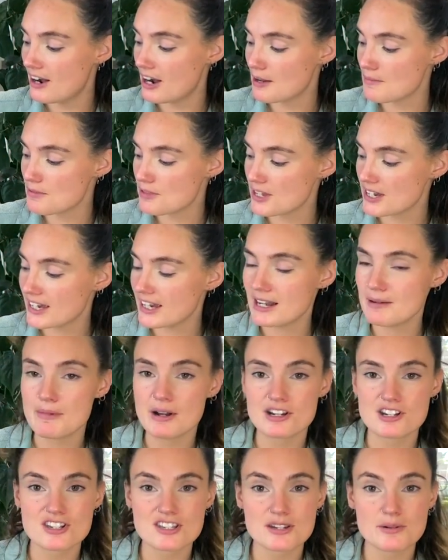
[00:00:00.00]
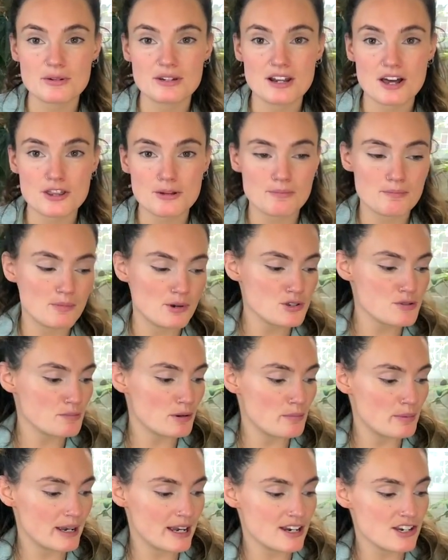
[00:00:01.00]
I'm thinking I might just do another moss
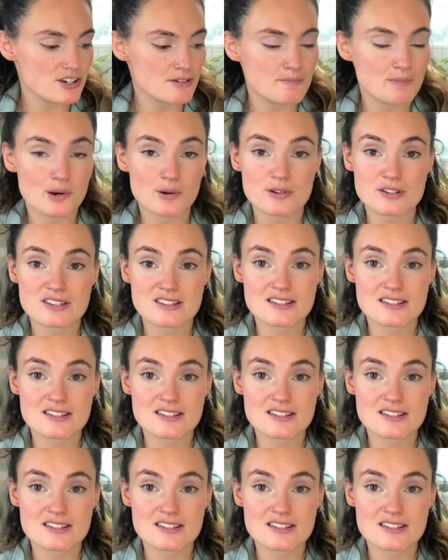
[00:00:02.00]
propagation box